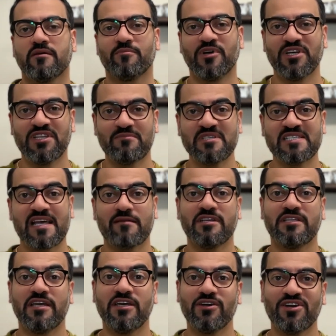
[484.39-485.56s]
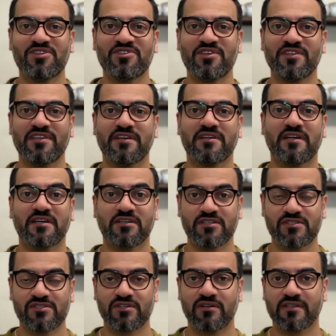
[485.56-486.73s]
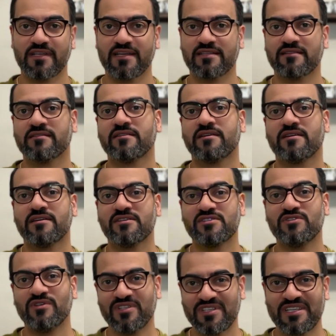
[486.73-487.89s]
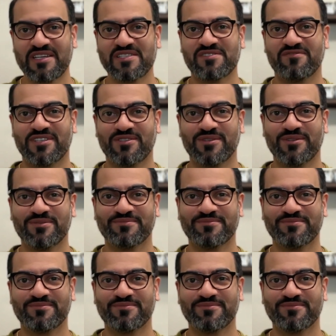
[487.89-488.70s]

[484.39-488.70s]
My name is Amin, AI engineer and consultant. See you in the next video.